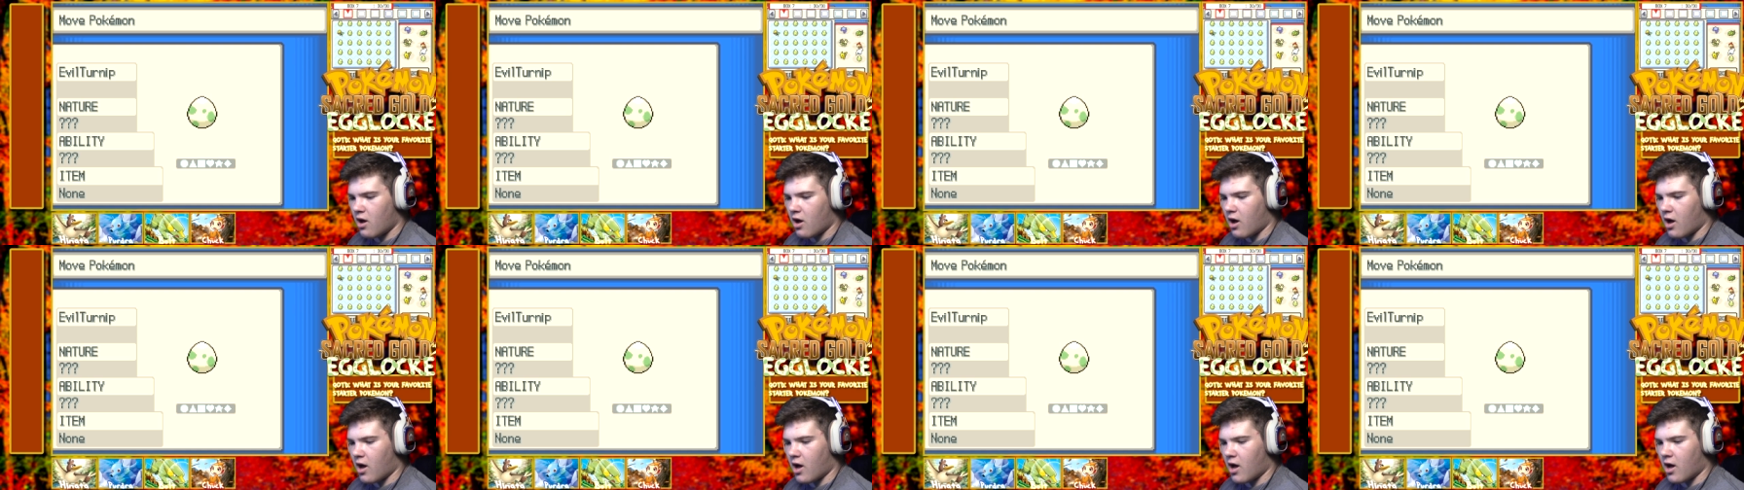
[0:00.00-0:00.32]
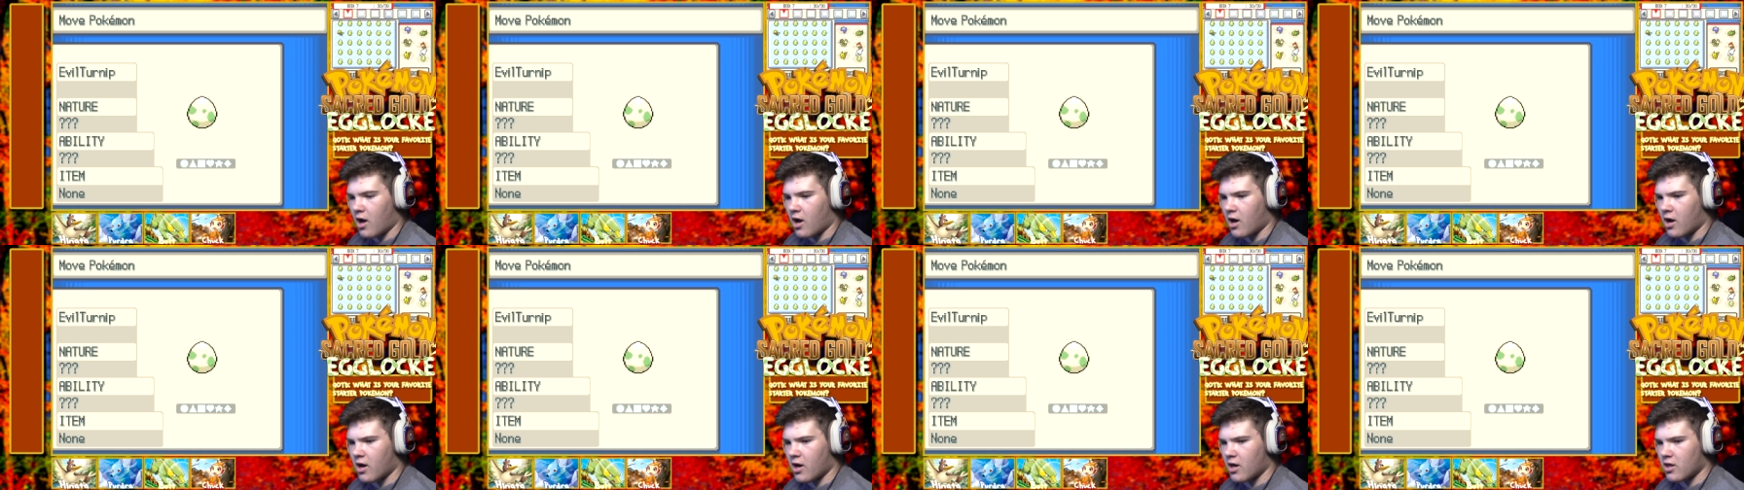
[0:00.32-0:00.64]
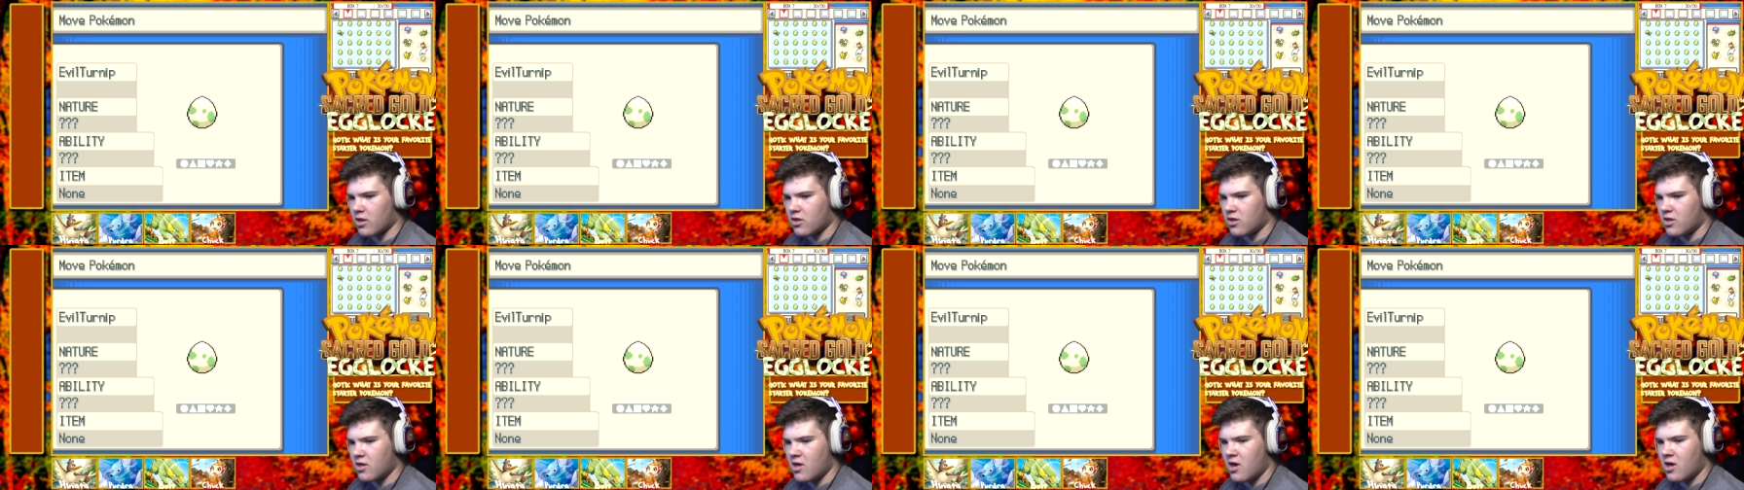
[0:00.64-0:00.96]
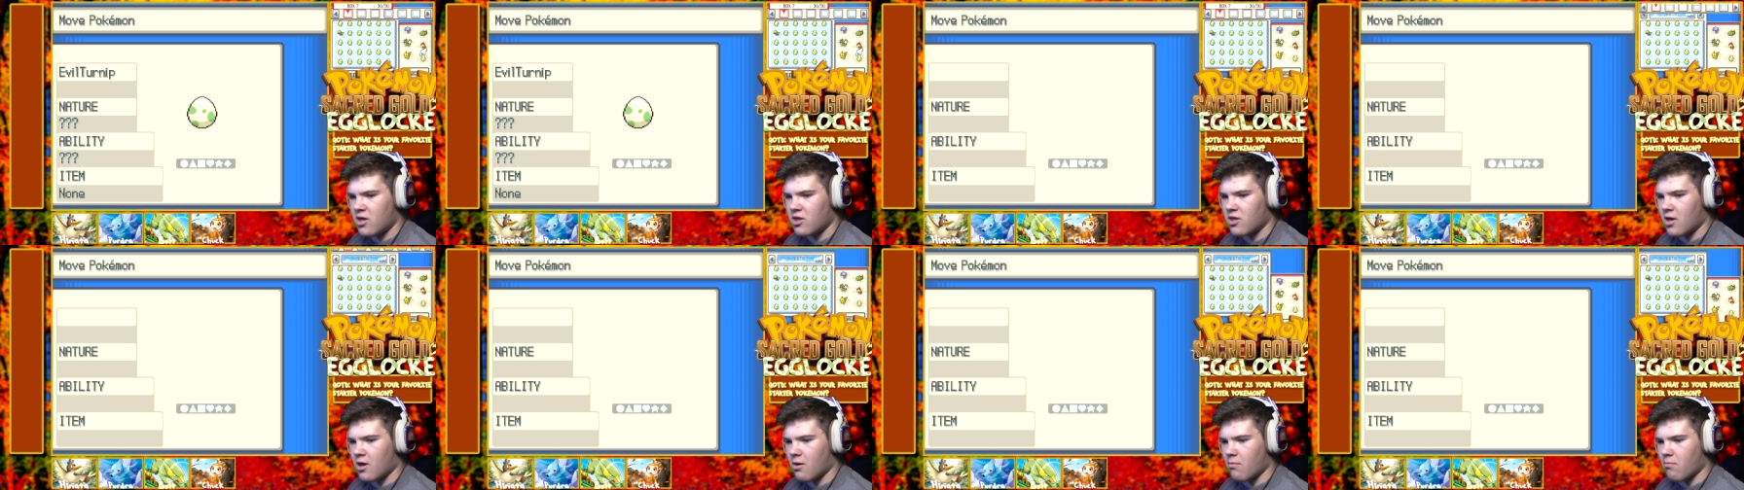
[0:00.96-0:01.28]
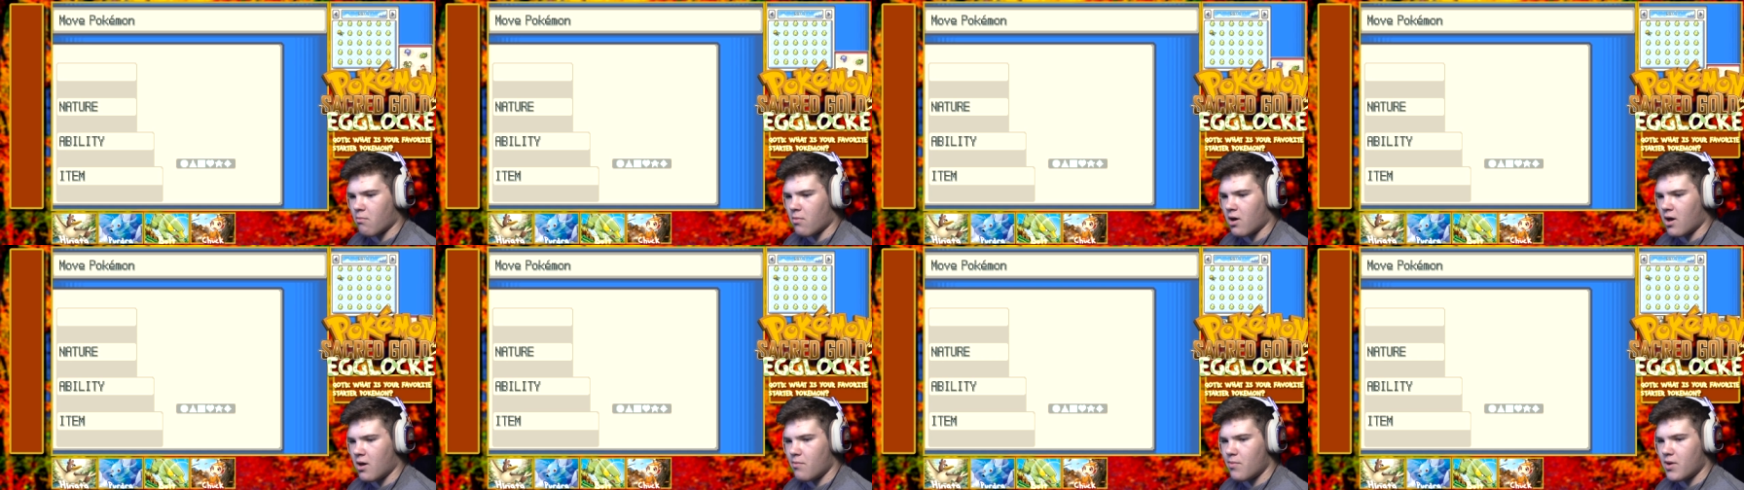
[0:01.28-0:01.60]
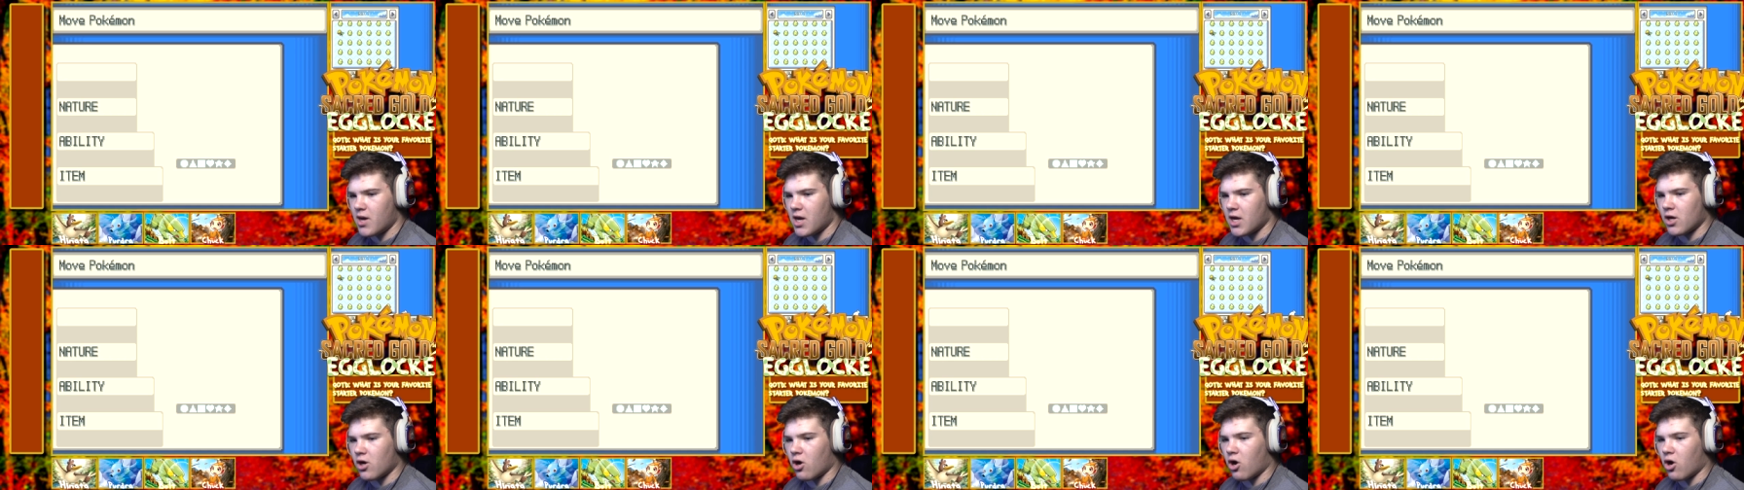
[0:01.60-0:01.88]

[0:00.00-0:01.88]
Uh, I think that might be an